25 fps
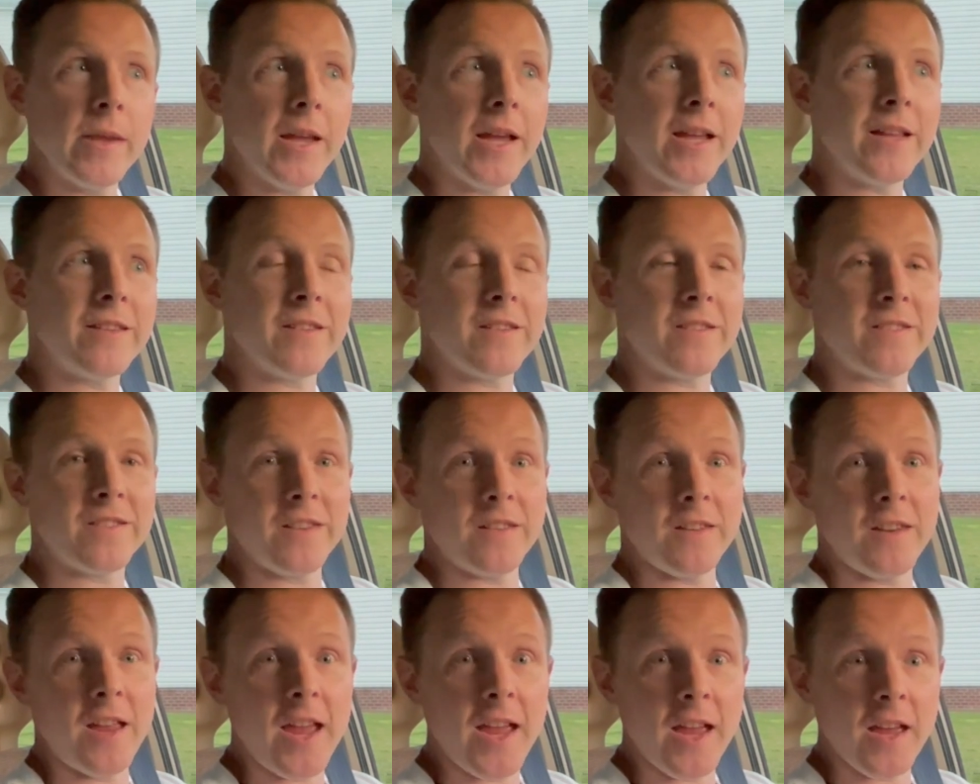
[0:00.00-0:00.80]
It's a
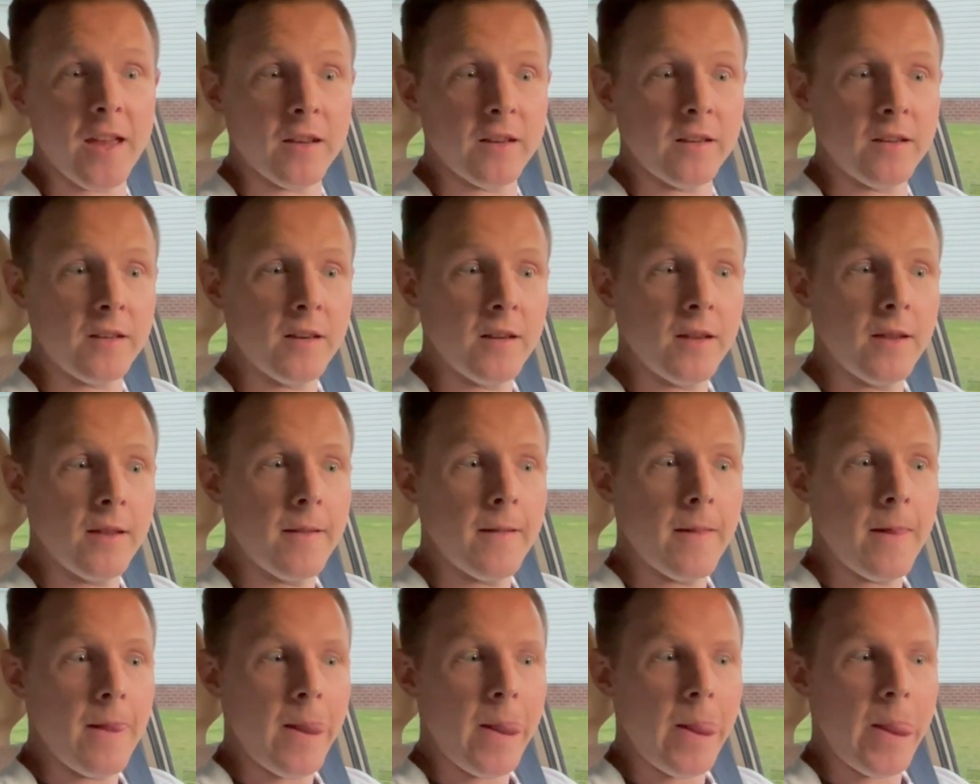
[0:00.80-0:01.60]
sedan,
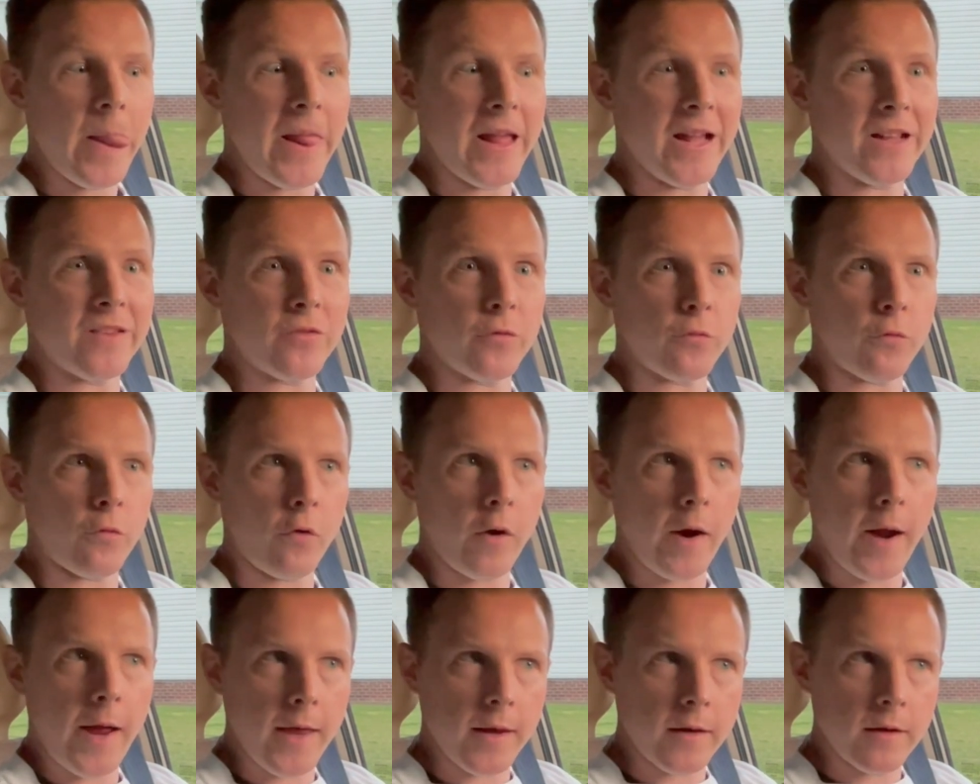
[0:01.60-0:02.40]
it's
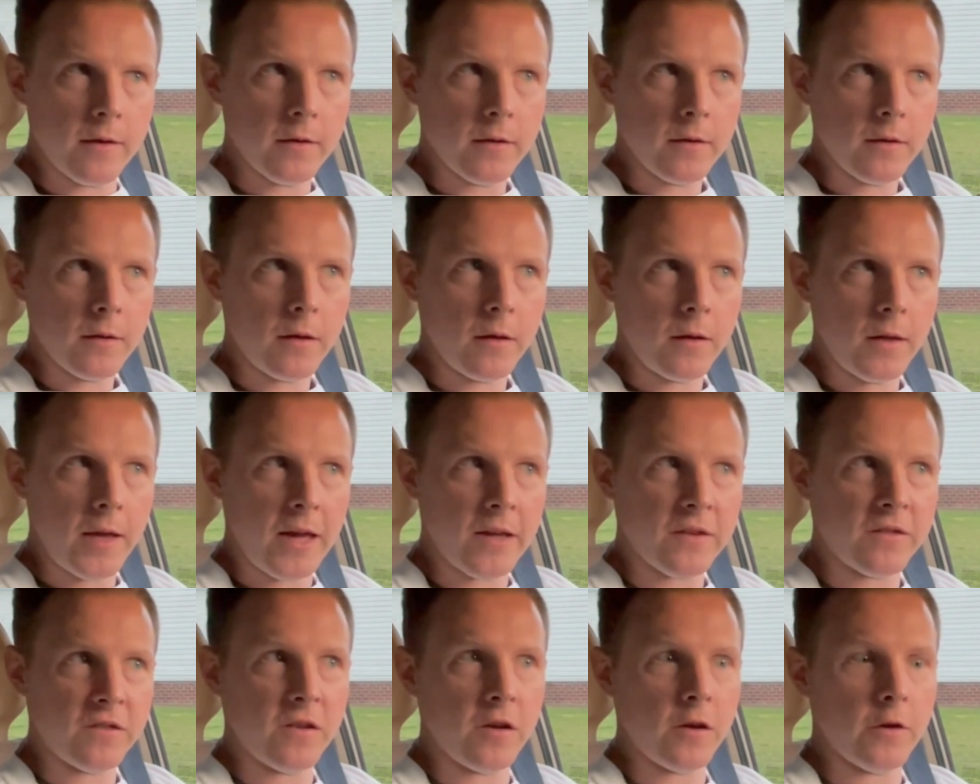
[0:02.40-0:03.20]
red
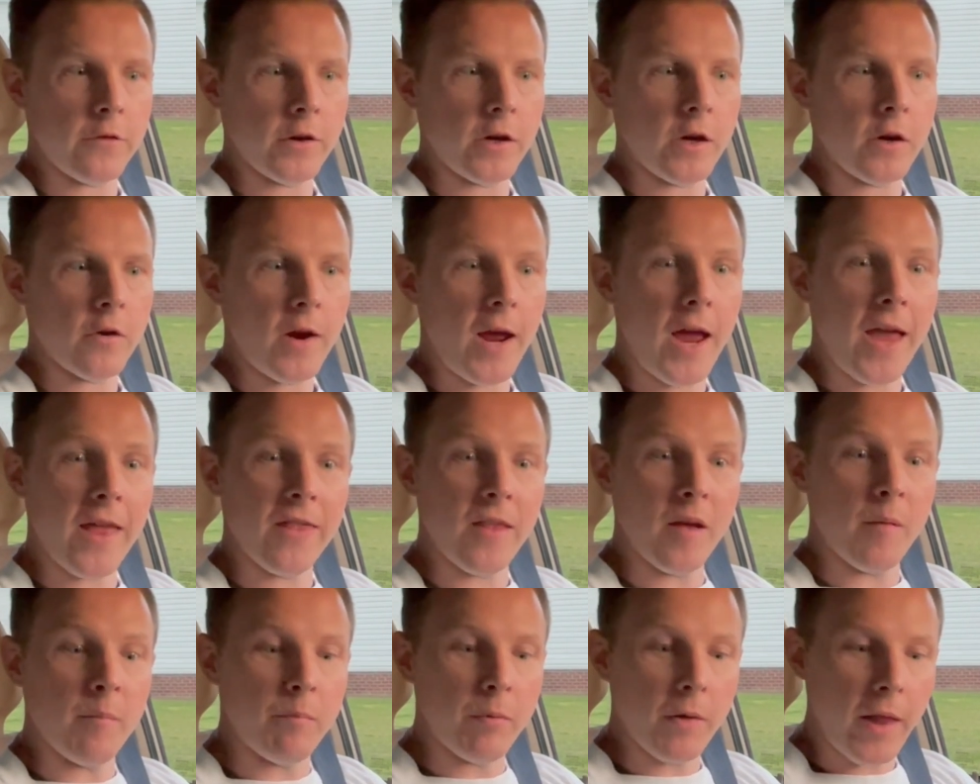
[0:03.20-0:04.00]
exterior,
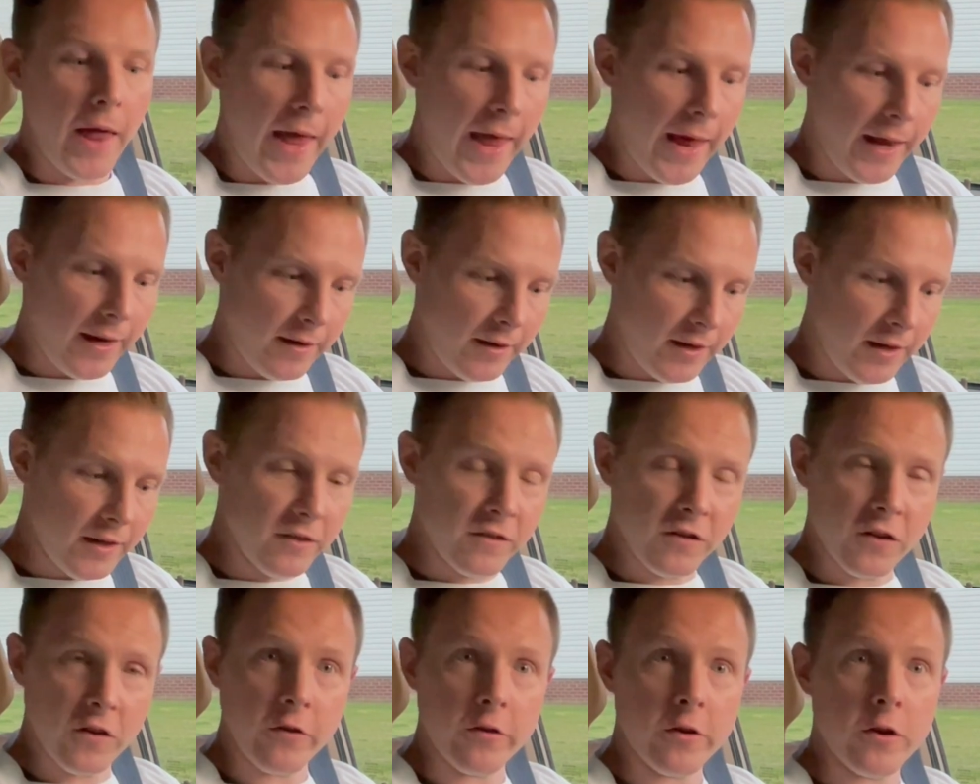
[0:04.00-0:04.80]
and the black
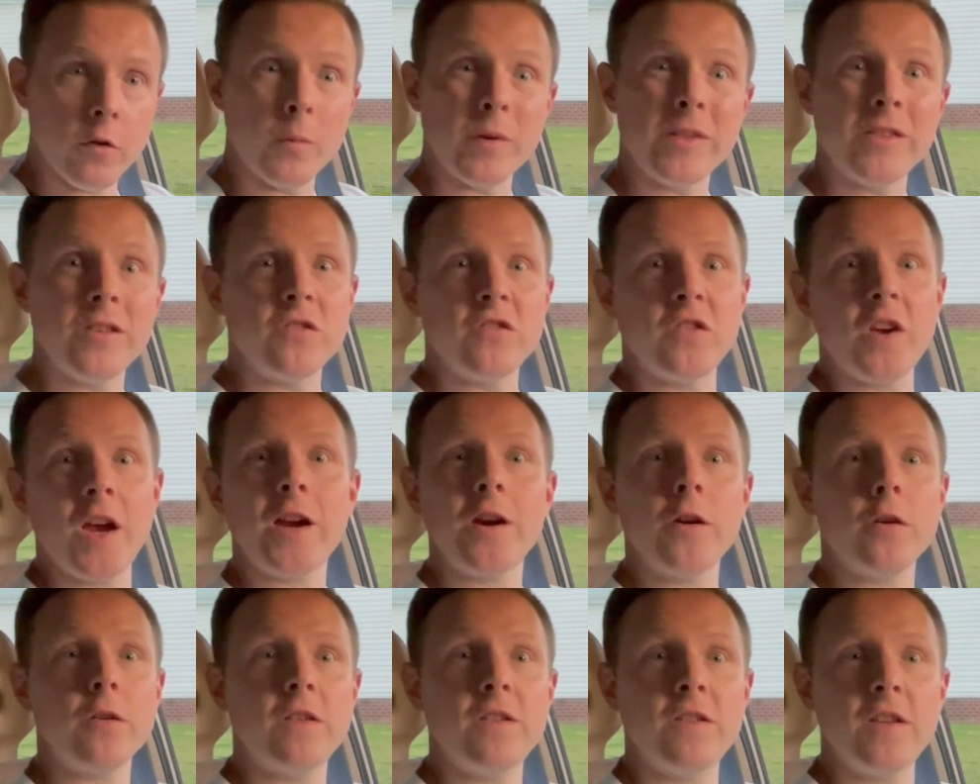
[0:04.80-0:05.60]
interior with the
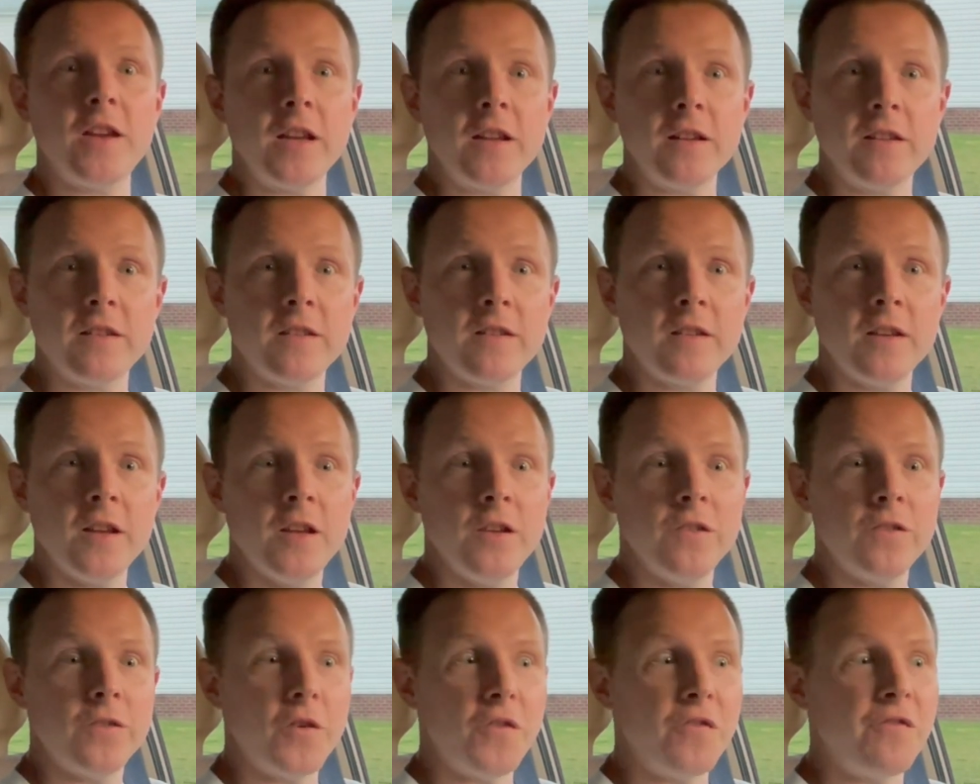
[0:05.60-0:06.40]
checkered seats.
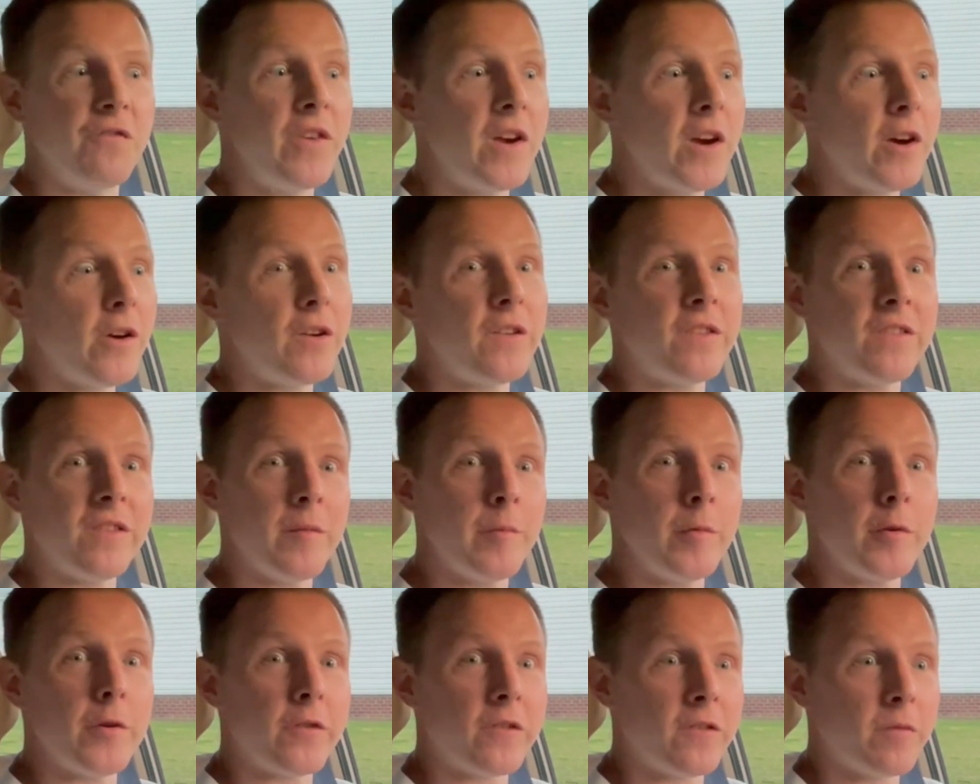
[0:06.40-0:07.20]
So very
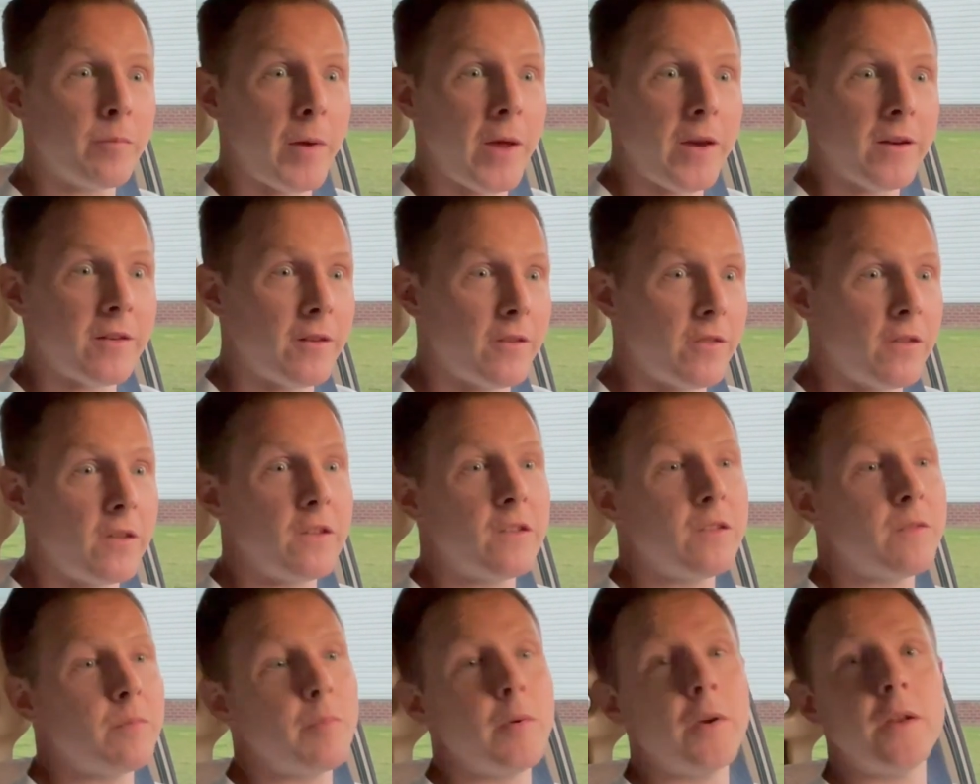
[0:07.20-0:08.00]
similar spec to
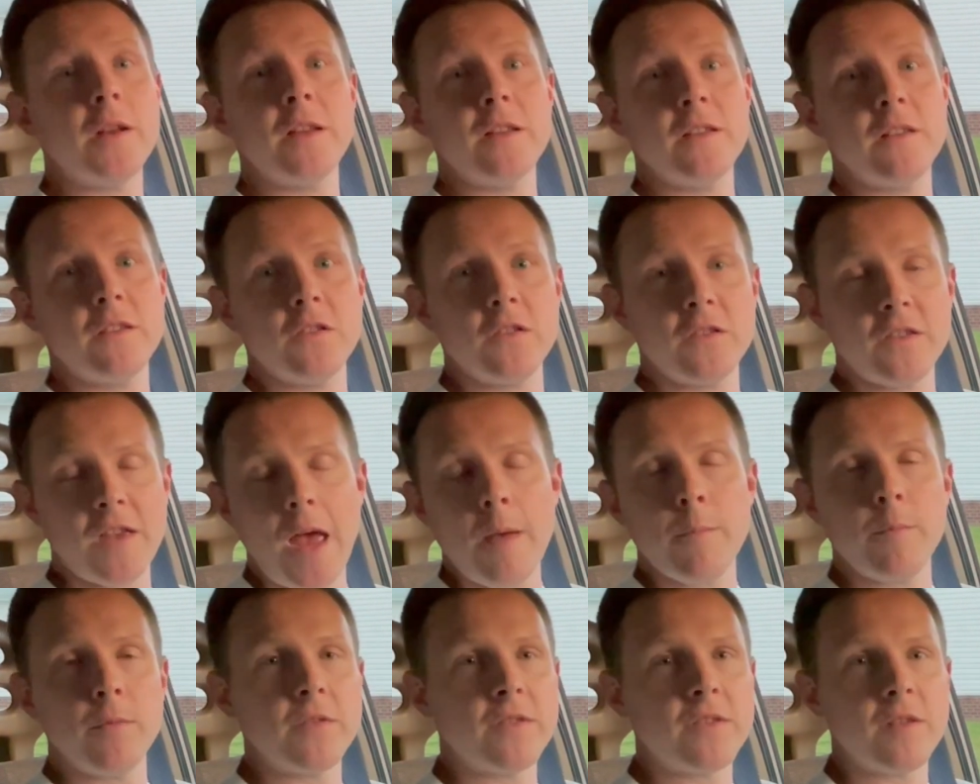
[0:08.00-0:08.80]
this, but it just
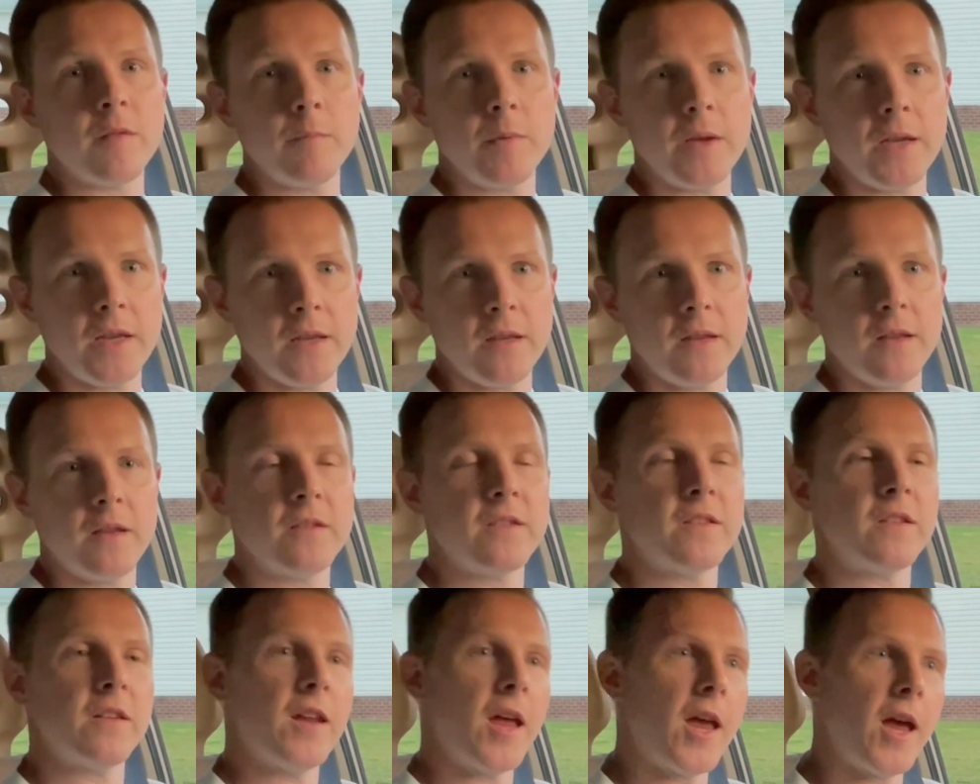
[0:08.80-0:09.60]
happens to be a
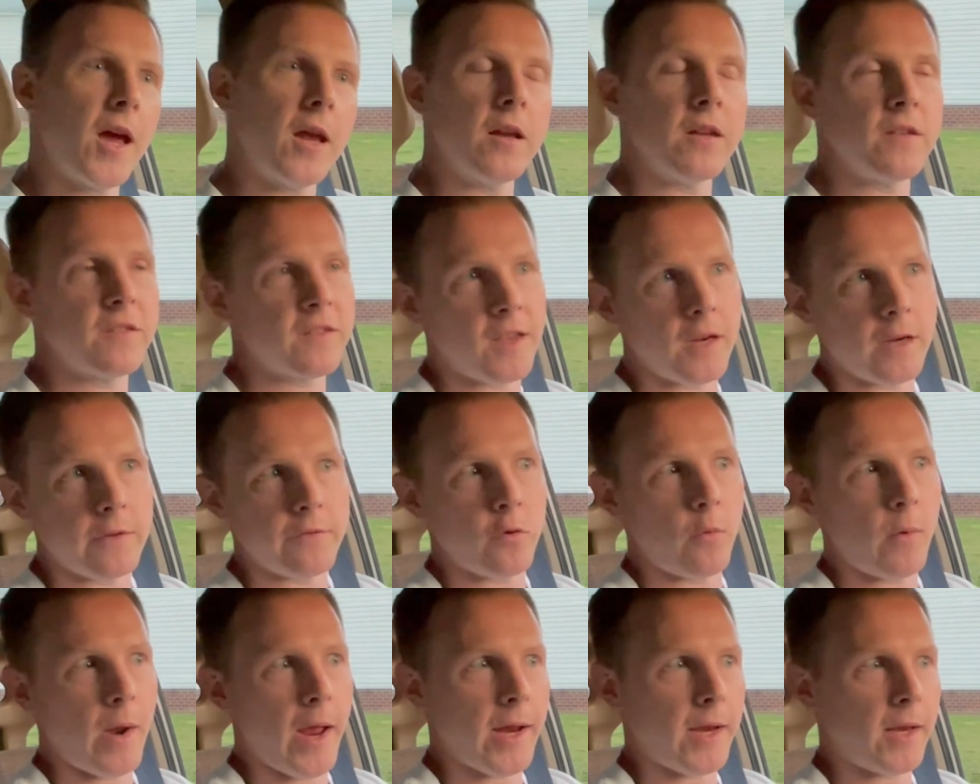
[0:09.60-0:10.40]
sedan instead of
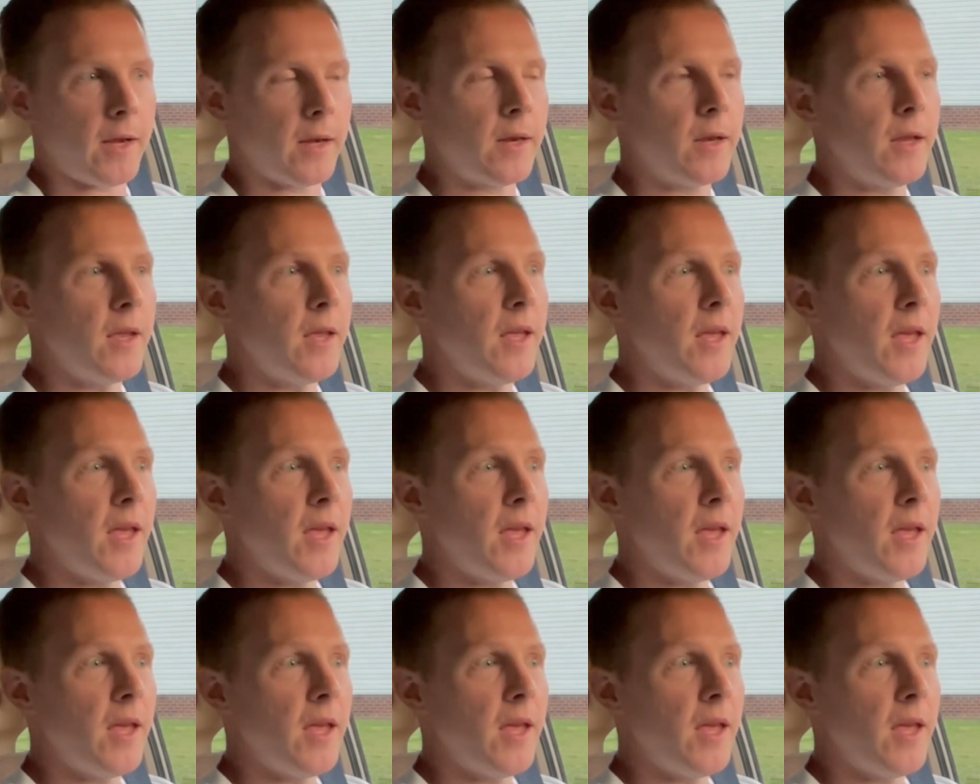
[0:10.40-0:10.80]
a wagon.